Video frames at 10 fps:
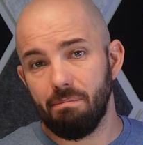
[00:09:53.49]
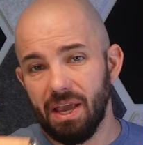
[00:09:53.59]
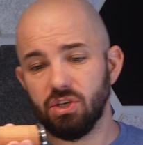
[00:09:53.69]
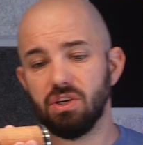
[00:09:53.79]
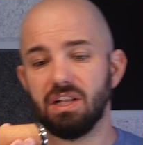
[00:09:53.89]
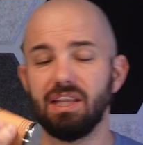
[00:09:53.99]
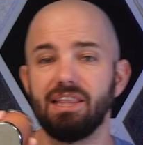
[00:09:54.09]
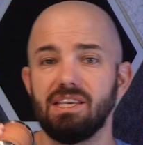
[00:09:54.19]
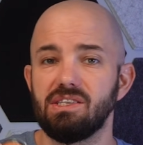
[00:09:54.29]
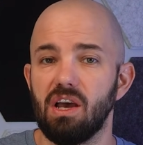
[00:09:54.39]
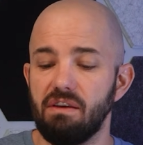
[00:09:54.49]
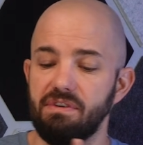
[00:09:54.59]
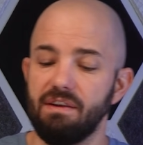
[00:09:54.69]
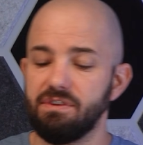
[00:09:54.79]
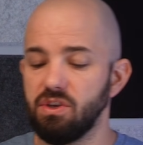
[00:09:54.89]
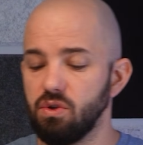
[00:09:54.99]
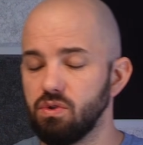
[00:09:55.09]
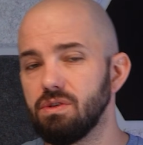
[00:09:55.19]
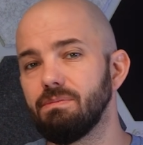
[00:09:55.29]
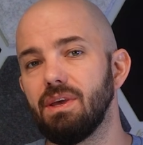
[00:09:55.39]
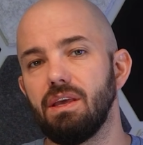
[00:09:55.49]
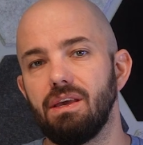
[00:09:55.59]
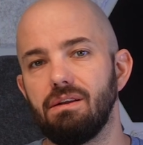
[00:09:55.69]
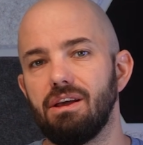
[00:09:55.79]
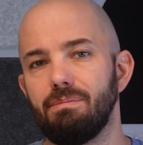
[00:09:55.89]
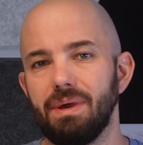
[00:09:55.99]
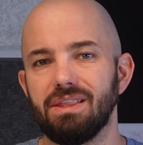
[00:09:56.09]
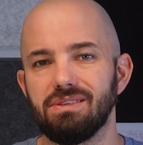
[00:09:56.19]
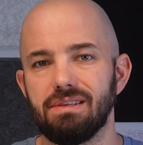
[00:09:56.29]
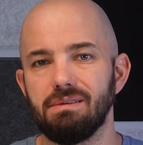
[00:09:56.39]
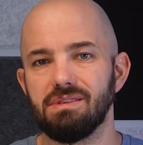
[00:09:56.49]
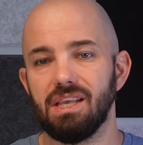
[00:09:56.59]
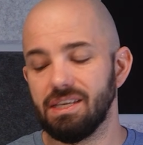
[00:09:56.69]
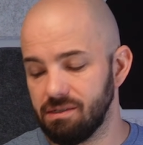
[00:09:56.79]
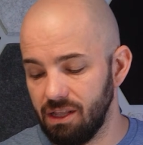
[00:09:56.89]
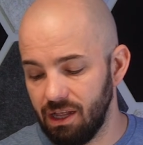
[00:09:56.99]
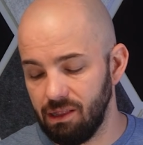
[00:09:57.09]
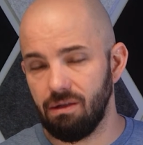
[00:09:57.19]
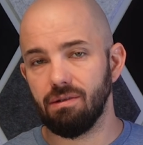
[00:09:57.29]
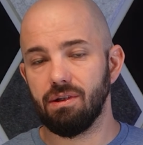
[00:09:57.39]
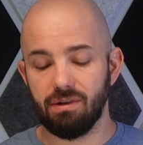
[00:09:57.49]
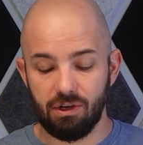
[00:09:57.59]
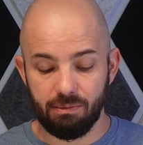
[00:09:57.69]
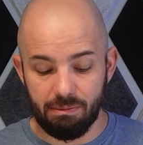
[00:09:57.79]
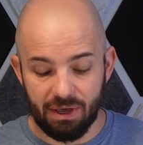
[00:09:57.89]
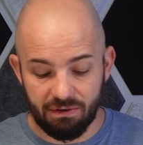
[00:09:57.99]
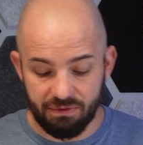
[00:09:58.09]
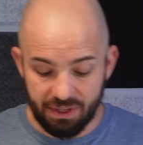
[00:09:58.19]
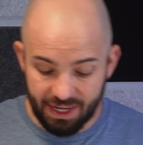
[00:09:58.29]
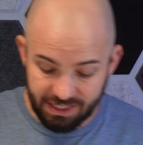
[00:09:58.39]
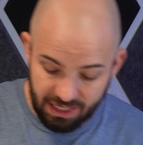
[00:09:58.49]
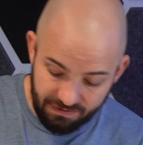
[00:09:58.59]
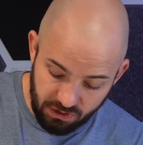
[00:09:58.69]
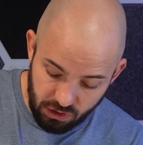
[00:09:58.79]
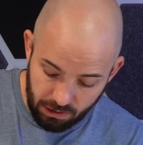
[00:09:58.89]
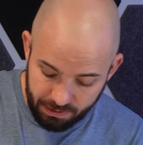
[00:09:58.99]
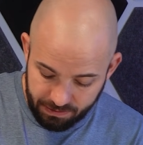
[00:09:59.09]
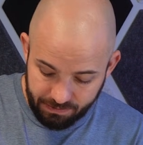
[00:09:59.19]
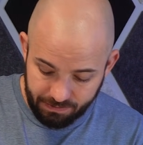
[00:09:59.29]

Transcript: make sure to clean these off after you use them. It'll help make the stones last a lot longer and it'll be better for the next knife you sharpen.